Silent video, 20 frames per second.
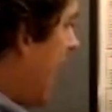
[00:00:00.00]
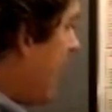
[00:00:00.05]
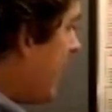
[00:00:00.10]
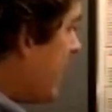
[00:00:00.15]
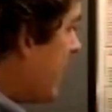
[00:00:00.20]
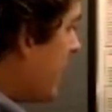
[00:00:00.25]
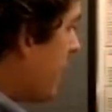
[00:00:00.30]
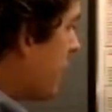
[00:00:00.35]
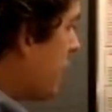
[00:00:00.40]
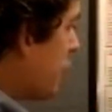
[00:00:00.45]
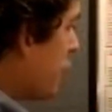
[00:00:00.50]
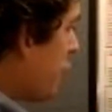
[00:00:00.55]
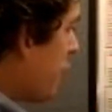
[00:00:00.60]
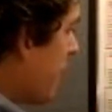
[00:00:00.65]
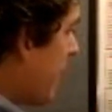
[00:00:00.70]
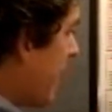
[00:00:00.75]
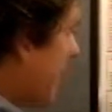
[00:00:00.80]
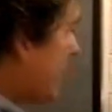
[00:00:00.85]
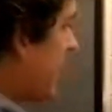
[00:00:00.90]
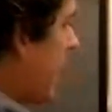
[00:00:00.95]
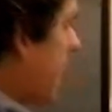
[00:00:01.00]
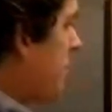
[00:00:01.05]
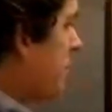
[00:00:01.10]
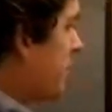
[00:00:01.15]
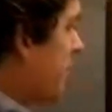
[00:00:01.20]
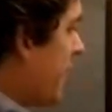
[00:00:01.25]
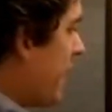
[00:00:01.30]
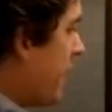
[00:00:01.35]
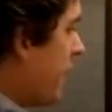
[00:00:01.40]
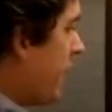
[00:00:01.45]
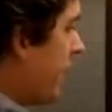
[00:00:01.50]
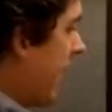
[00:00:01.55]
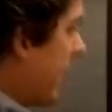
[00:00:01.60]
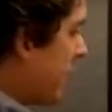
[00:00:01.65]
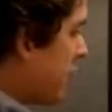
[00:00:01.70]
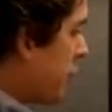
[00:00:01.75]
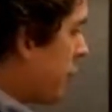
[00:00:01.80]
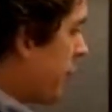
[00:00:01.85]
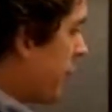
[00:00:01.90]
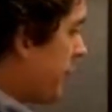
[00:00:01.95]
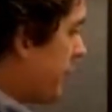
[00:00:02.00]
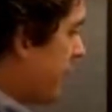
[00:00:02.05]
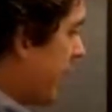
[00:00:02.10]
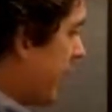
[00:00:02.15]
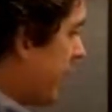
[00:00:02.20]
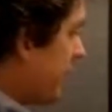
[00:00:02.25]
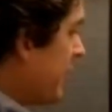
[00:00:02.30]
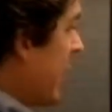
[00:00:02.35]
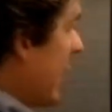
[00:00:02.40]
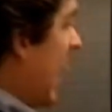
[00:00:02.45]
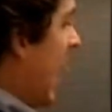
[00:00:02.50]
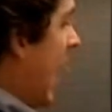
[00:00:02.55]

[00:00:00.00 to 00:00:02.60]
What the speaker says: ending inventory is 8% of the next quarter's sales,